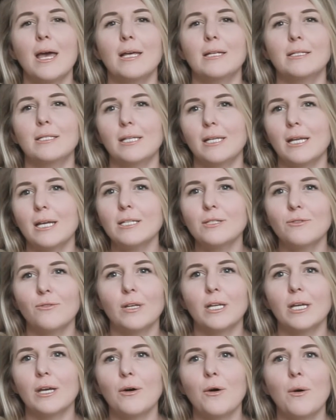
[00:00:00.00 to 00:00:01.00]
In today's
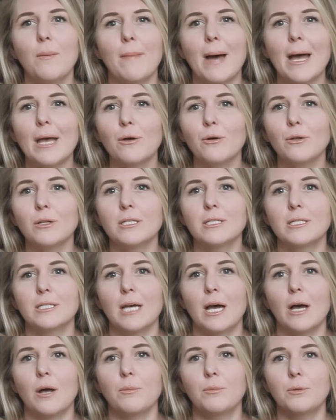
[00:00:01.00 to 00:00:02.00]
video, my goal is
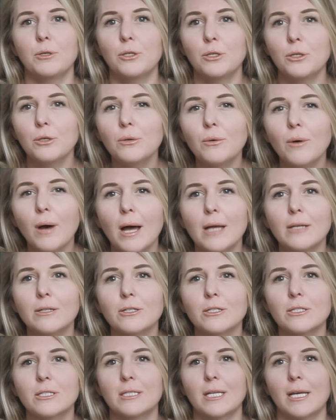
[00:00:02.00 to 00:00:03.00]
to help you
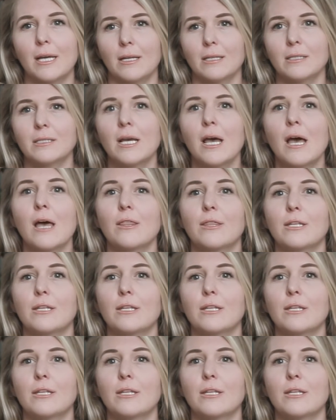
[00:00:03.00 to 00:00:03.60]
understand